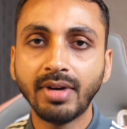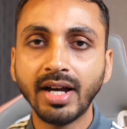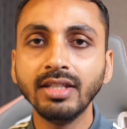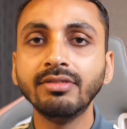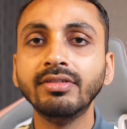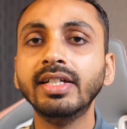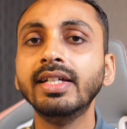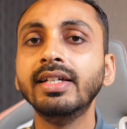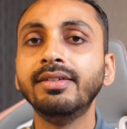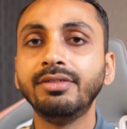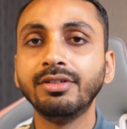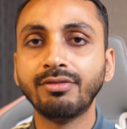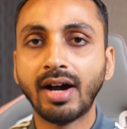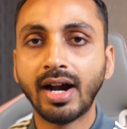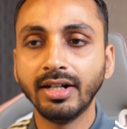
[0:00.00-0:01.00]
by the way,
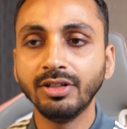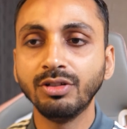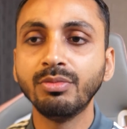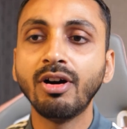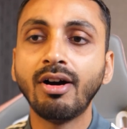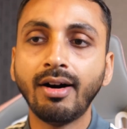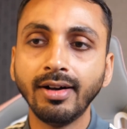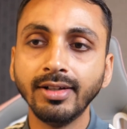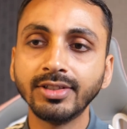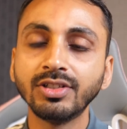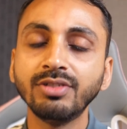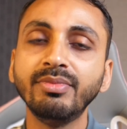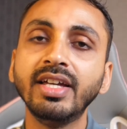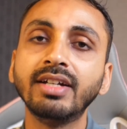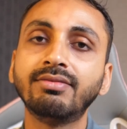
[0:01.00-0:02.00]
if you want, you may also make